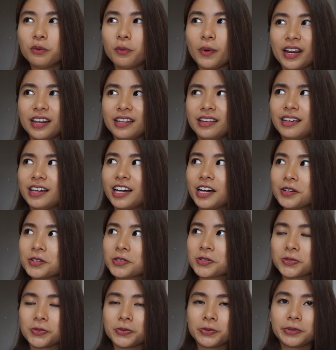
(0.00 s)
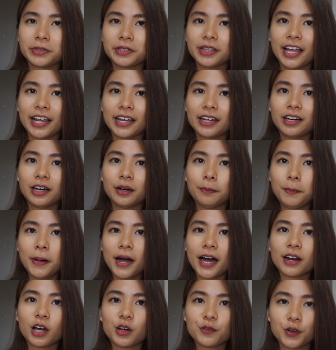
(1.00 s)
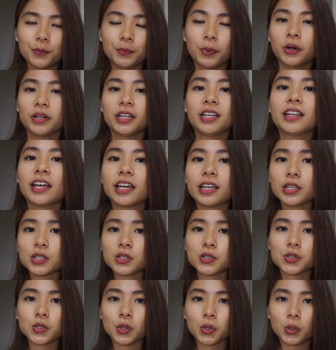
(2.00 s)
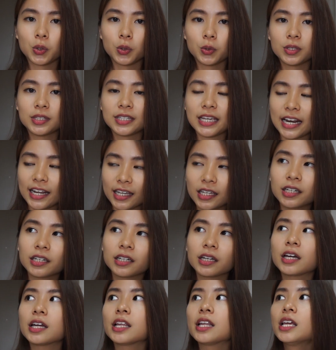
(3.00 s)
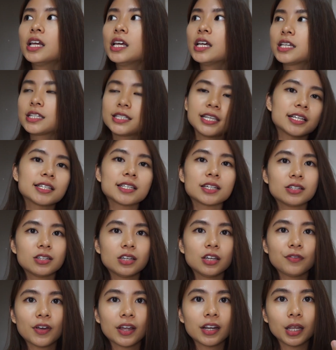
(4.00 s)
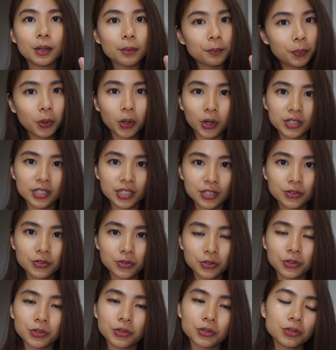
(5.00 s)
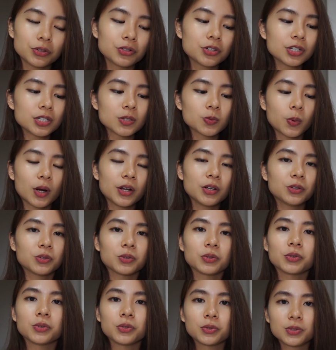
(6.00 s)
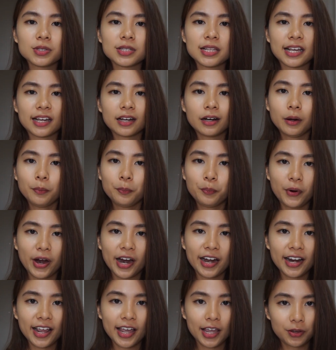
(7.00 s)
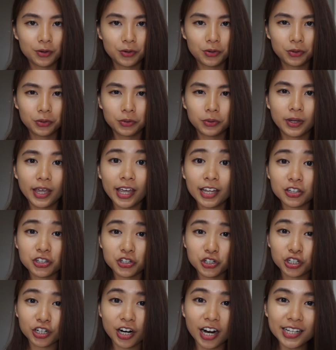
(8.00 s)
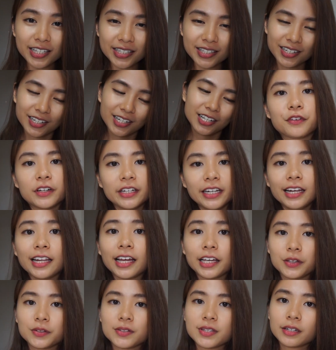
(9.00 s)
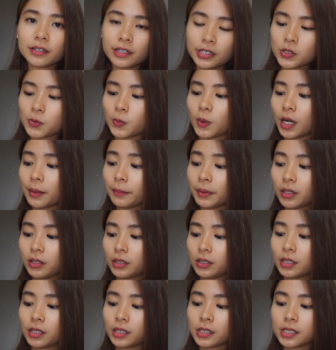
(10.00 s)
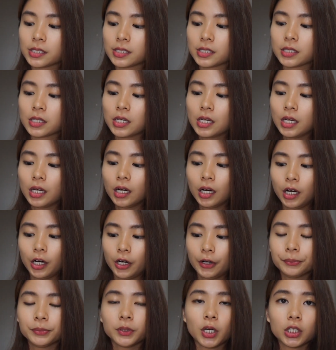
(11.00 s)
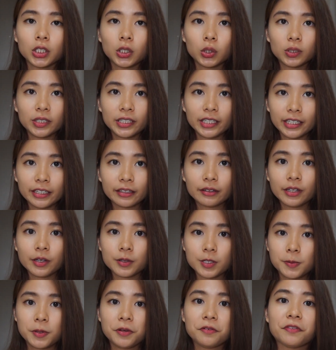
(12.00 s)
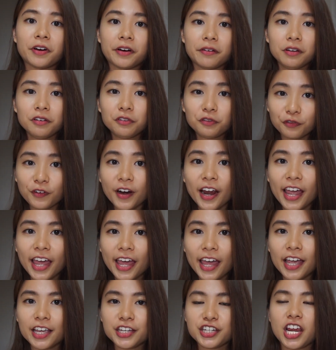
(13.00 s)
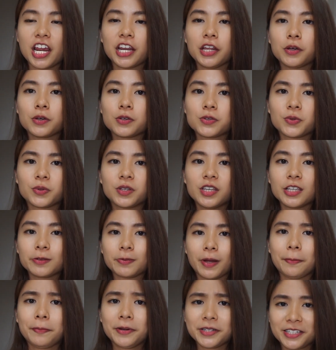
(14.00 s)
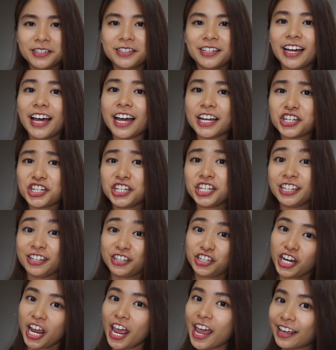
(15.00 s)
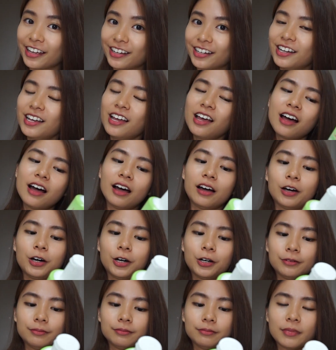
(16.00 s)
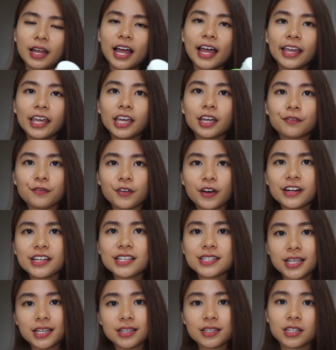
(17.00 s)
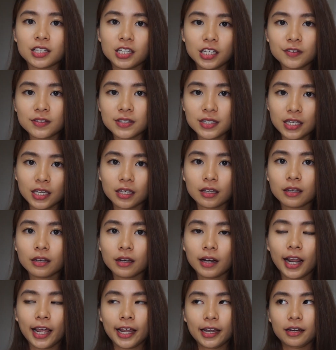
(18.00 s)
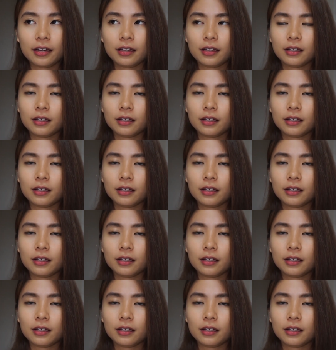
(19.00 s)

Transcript: when it comes to like a part of your body that is so delicate, sensitive and important to you, you just want to use like a brand that you know you can trust. I really like using this one because um, not only it keeps me very fresh and it also keeps my personal hygiene in check, um, I have very sensitive skin like